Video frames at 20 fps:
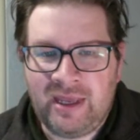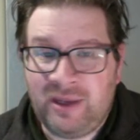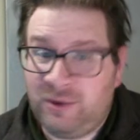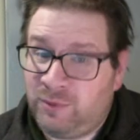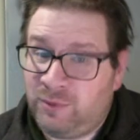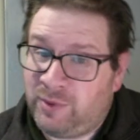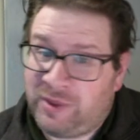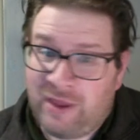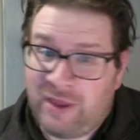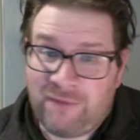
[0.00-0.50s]

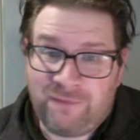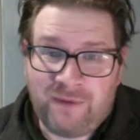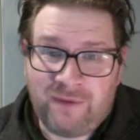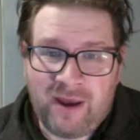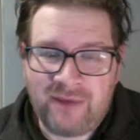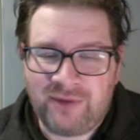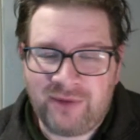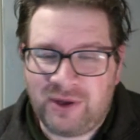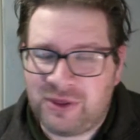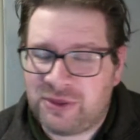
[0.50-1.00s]
that
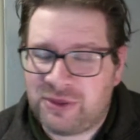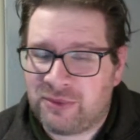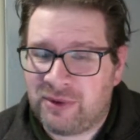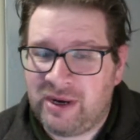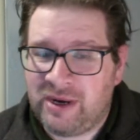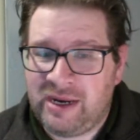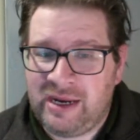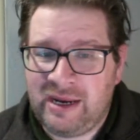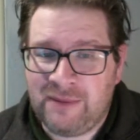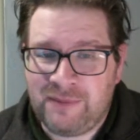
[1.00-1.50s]

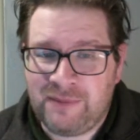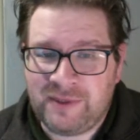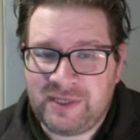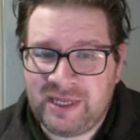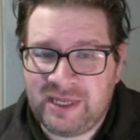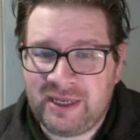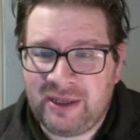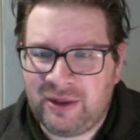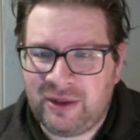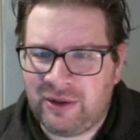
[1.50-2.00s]
5-on-3 in
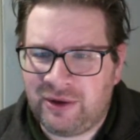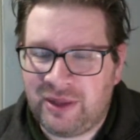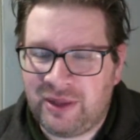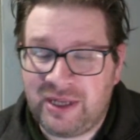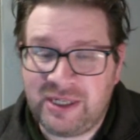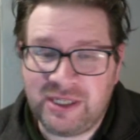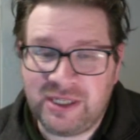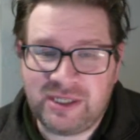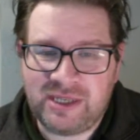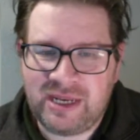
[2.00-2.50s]
particular, they
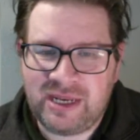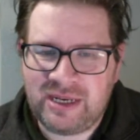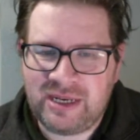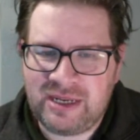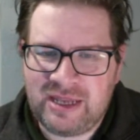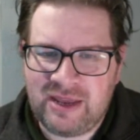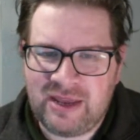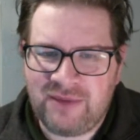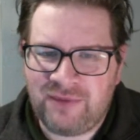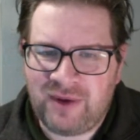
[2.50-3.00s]
just didn't
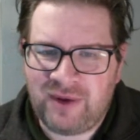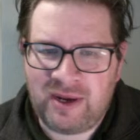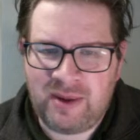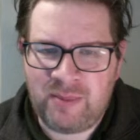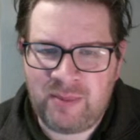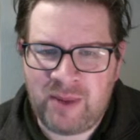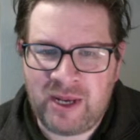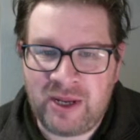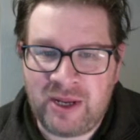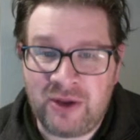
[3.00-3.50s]
get
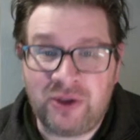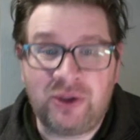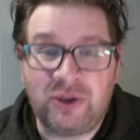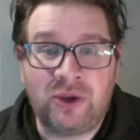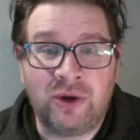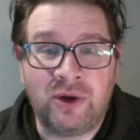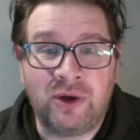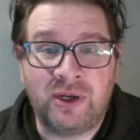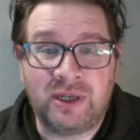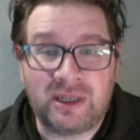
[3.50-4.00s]
many
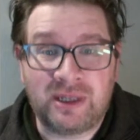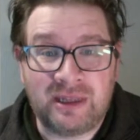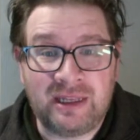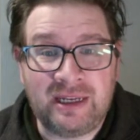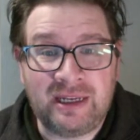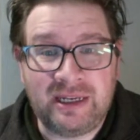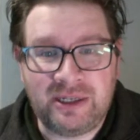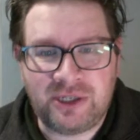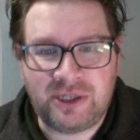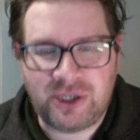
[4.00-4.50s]
good,
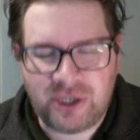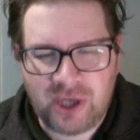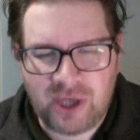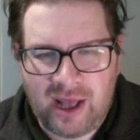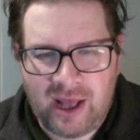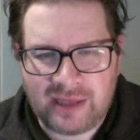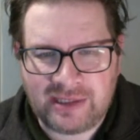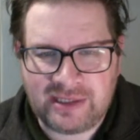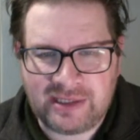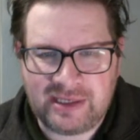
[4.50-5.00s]
clean
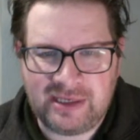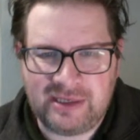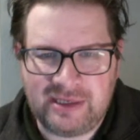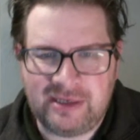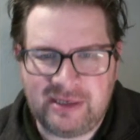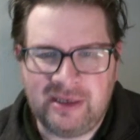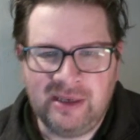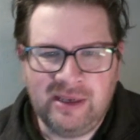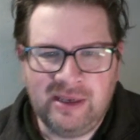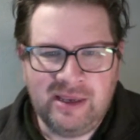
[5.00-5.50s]
shots
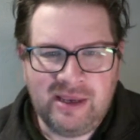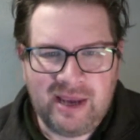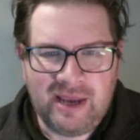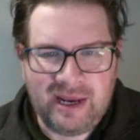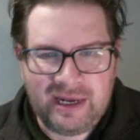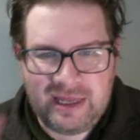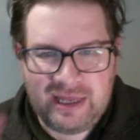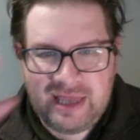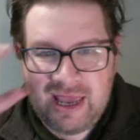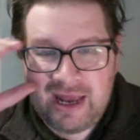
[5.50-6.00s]
in.
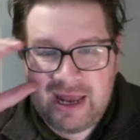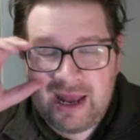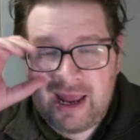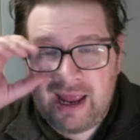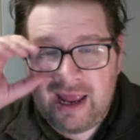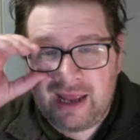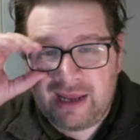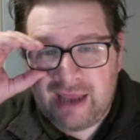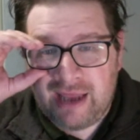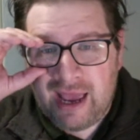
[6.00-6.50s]
And again,
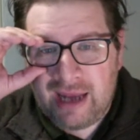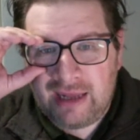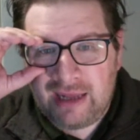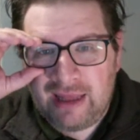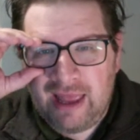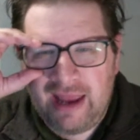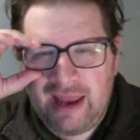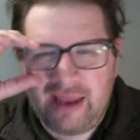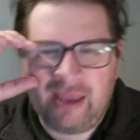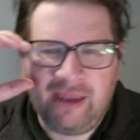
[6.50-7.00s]
I kind of
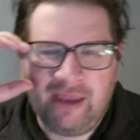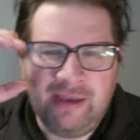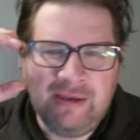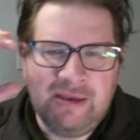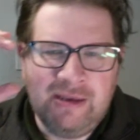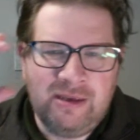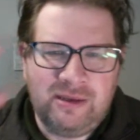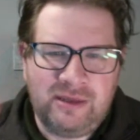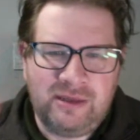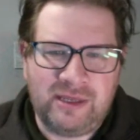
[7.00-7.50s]
like,
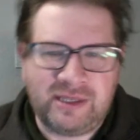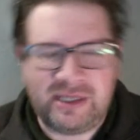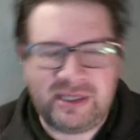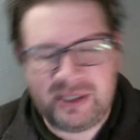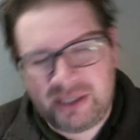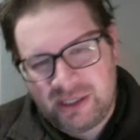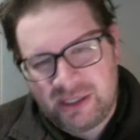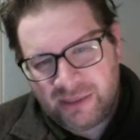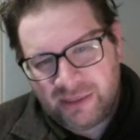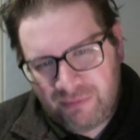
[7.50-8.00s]
this is
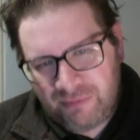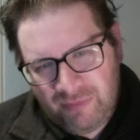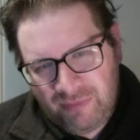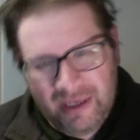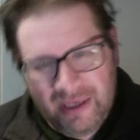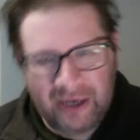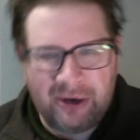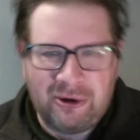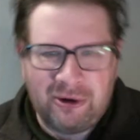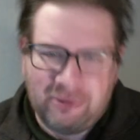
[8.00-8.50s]
just,
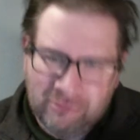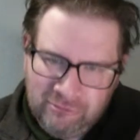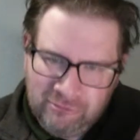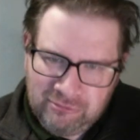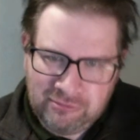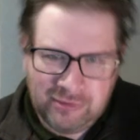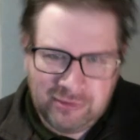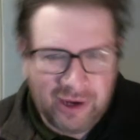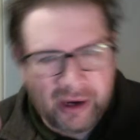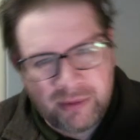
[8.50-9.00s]

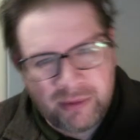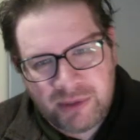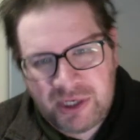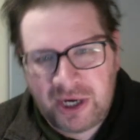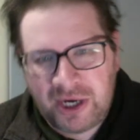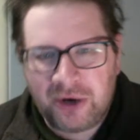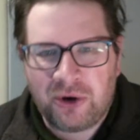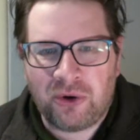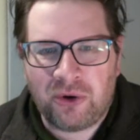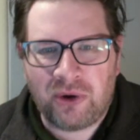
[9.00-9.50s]

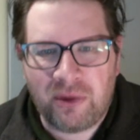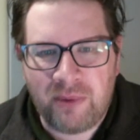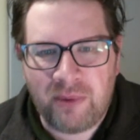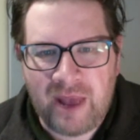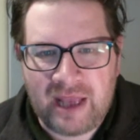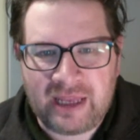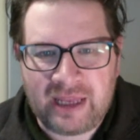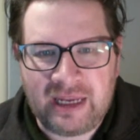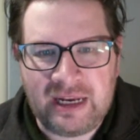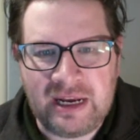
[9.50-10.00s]
armchair
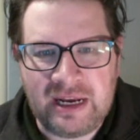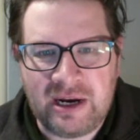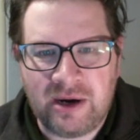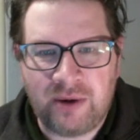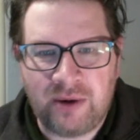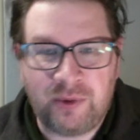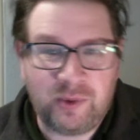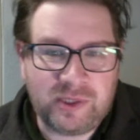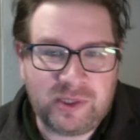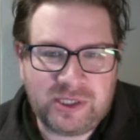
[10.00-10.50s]
quarterbacking
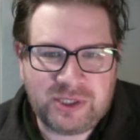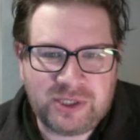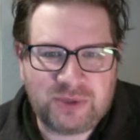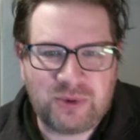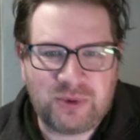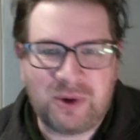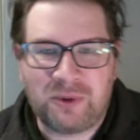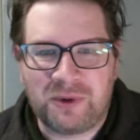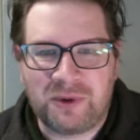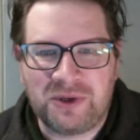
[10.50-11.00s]
here, which is
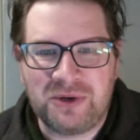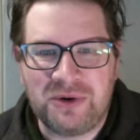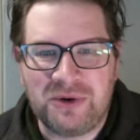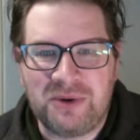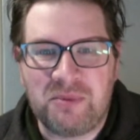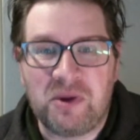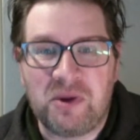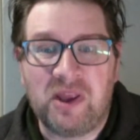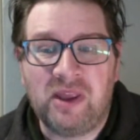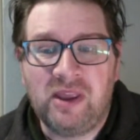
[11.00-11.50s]
what we're doing,
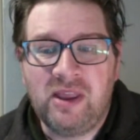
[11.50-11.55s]
but